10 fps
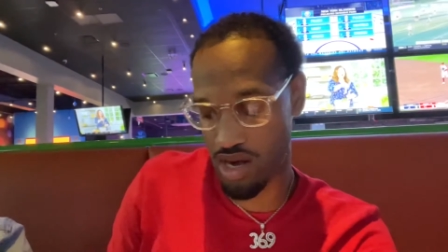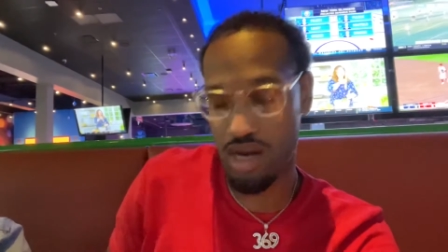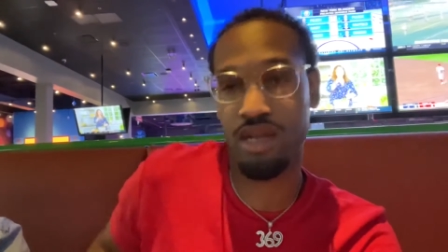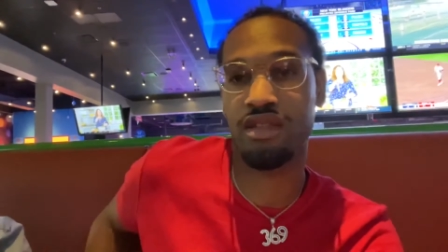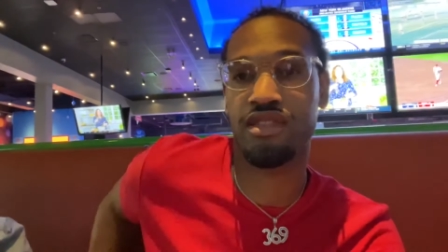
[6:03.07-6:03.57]

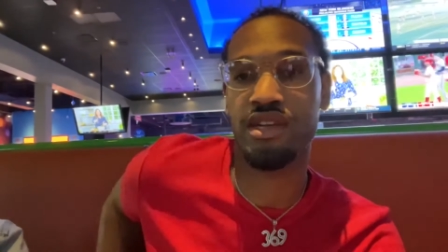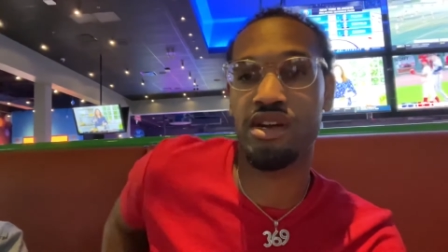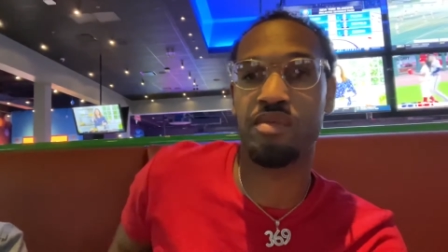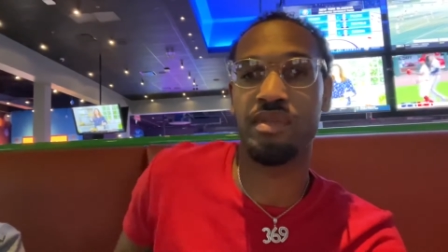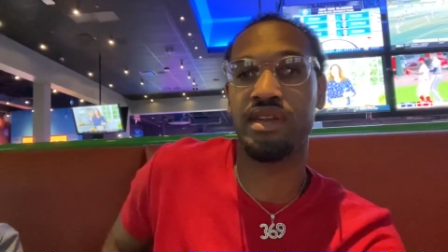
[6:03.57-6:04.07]
another
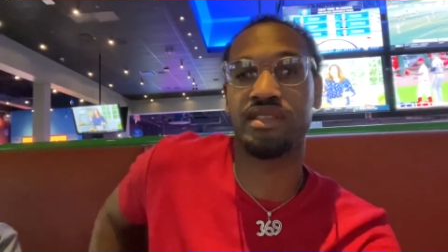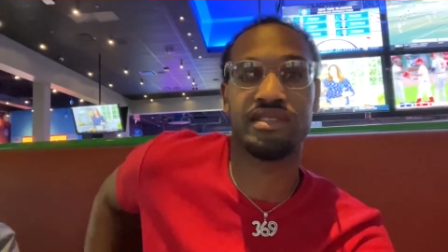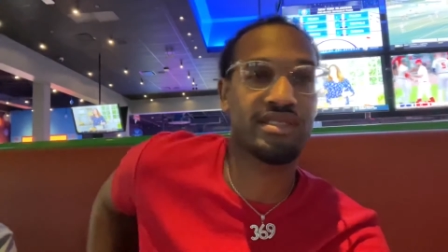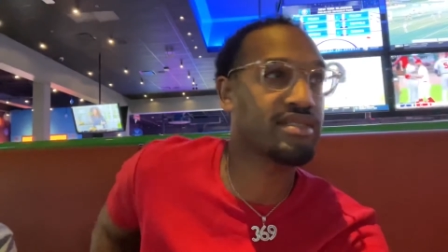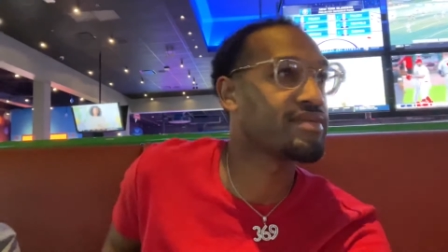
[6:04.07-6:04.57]
30 minutes.
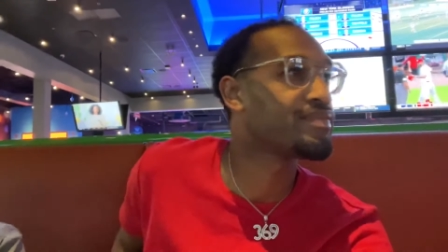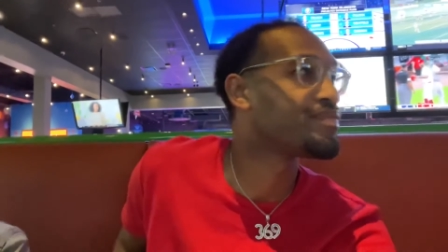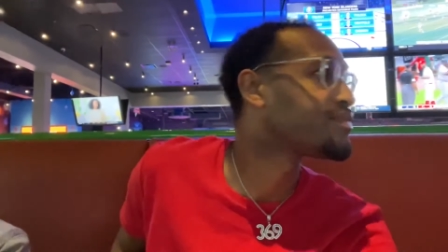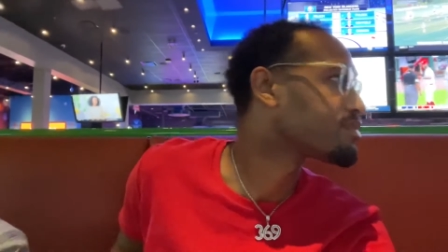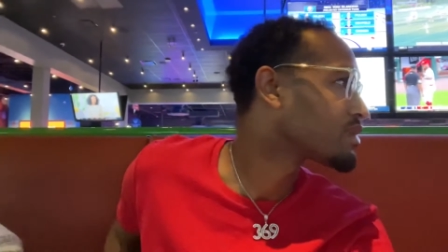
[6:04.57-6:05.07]

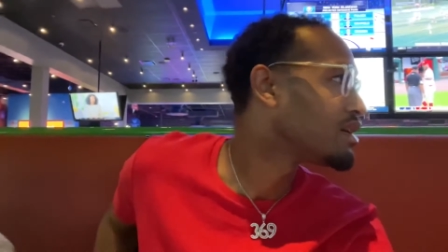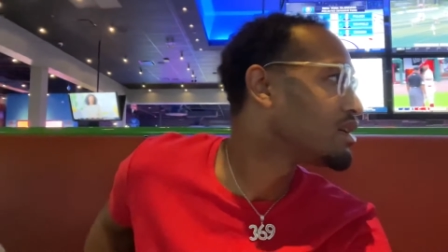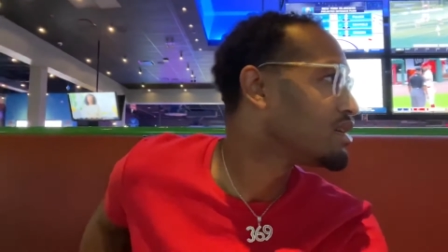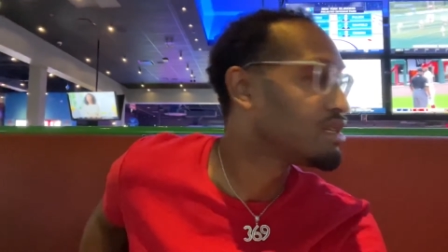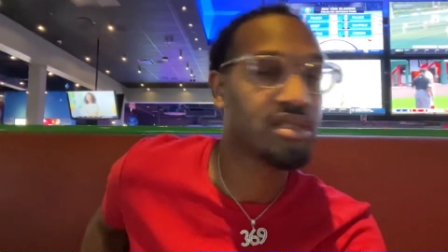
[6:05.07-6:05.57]

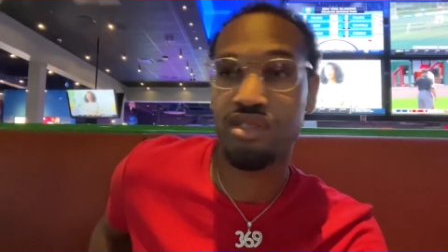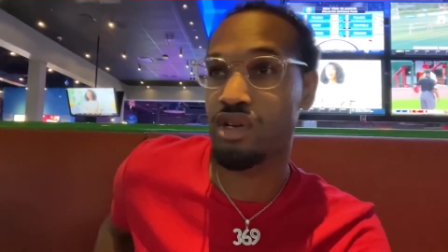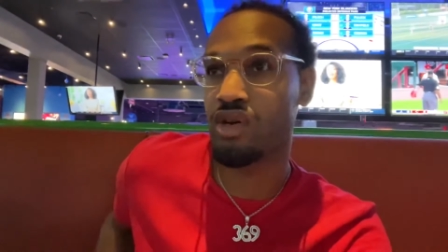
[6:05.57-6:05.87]
So